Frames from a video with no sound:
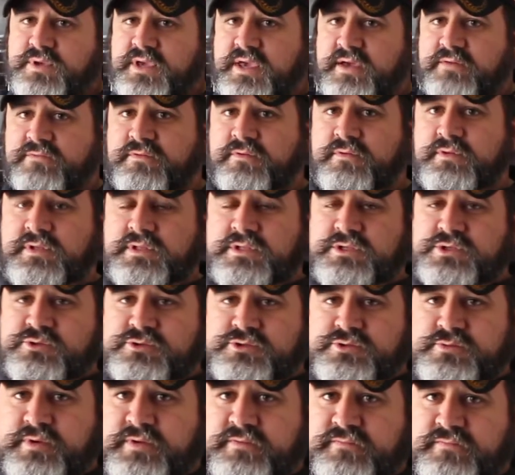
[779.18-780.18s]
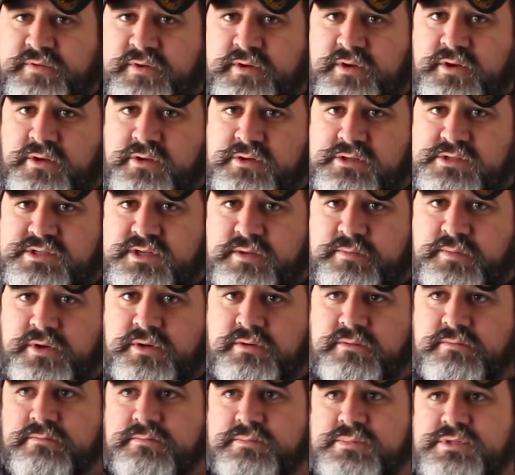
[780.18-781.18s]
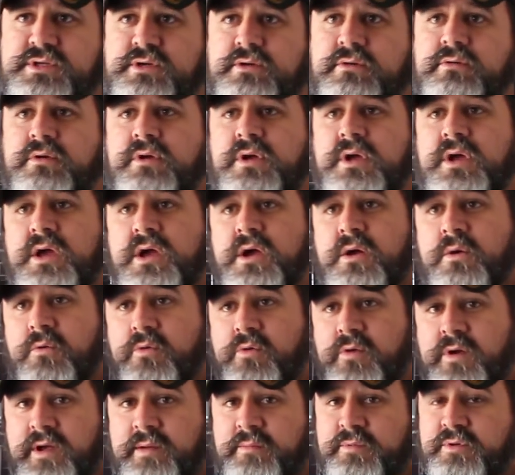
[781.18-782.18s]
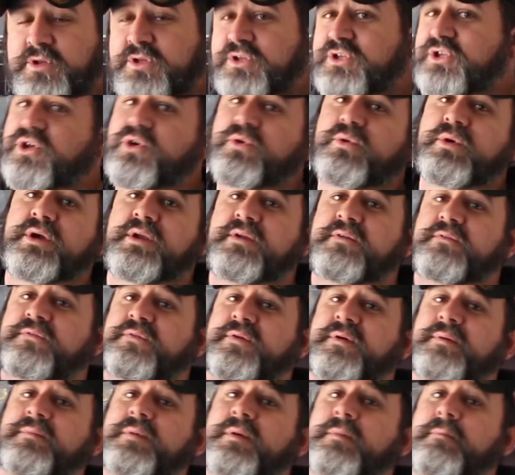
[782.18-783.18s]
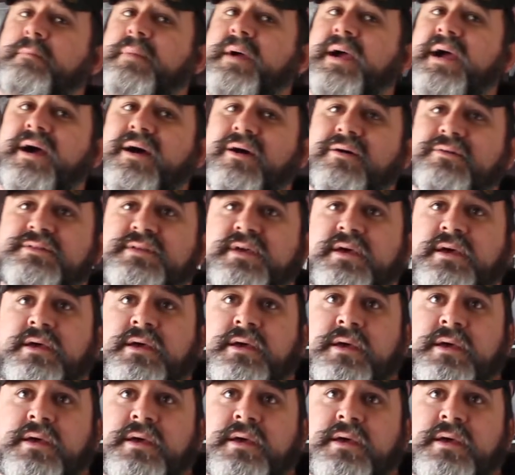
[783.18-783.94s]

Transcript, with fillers: we have, in Georgia, we have a very long summer. So we're able to do it from about